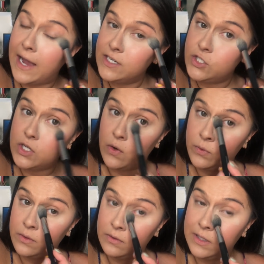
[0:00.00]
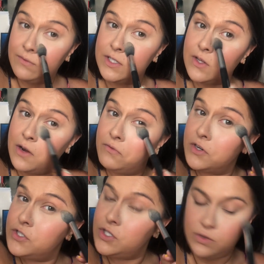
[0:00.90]
I don't leave this on for
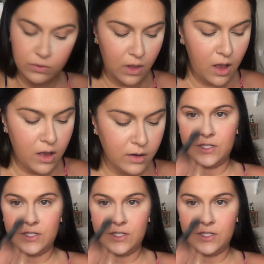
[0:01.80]
too long.